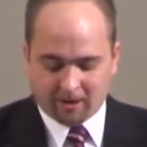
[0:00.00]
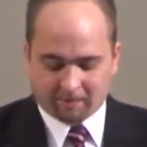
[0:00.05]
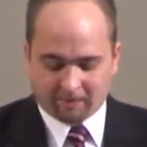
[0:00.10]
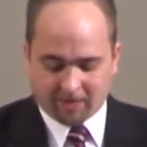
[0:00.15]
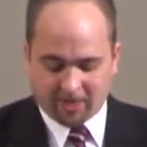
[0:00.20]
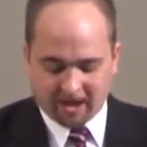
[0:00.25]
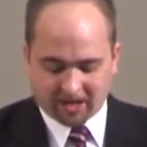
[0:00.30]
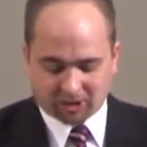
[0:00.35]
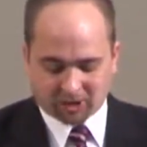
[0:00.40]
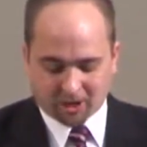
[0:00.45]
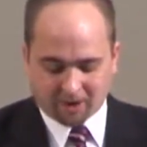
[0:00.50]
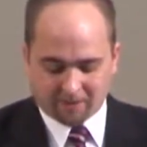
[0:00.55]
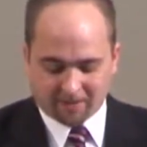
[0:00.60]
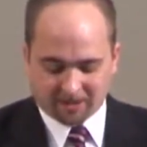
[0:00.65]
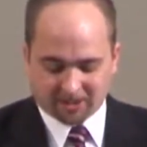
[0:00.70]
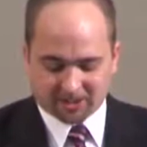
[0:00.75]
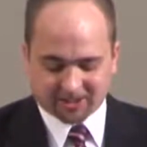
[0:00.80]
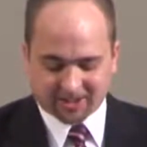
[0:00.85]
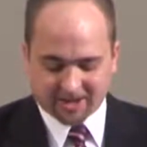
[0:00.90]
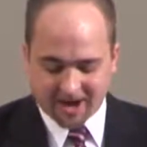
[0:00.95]
but they shall be
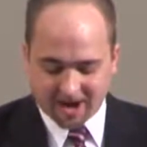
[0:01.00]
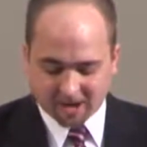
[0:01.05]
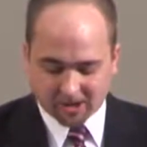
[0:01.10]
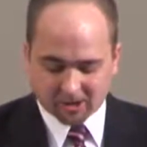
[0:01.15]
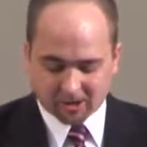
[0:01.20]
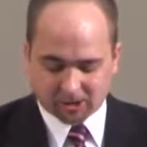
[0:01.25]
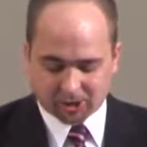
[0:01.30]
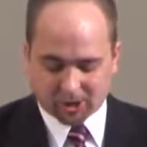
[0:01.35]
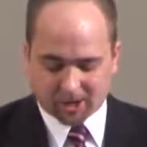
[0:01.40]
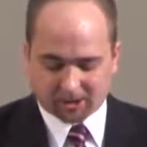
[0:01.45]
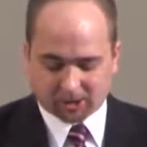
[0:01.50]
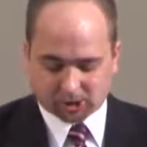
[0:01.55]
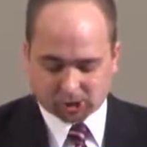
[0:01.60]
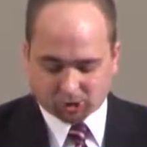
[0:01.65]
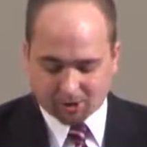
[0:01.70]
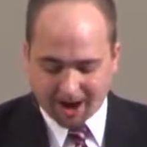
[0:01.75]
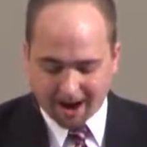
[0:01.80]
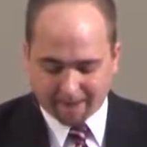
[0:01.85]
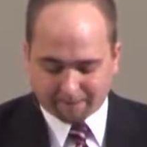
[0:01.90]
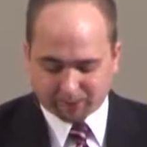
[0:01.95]
snares and
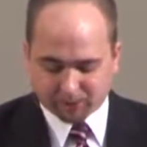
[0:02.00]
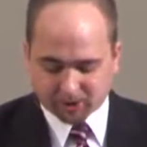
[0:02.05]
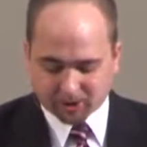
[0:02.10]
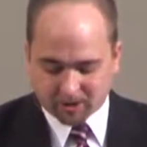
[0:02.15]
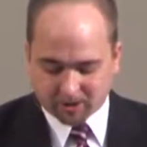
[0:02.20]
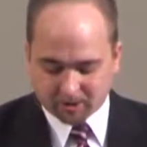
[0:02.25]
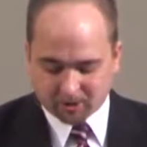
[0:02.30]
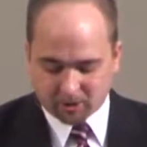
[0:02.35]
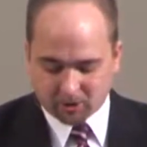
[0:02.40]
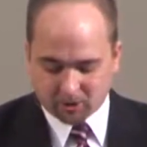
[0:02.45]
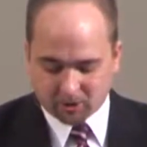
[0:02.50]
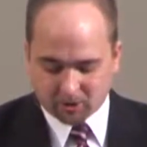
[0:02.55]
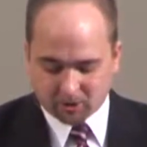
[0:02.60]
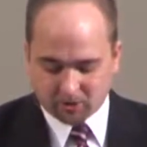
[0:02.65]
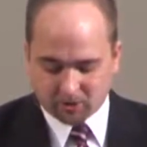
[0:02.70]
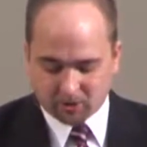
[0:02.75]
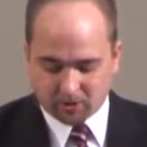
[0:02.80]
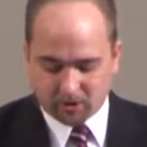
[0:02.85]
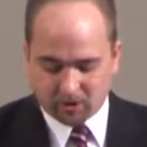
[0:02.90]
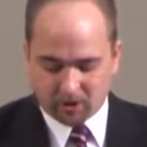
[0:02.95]
traps unto
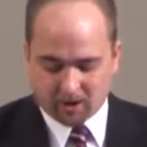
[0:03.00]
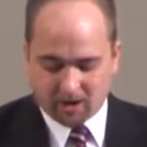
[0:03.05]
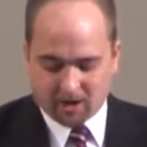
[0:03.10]
you,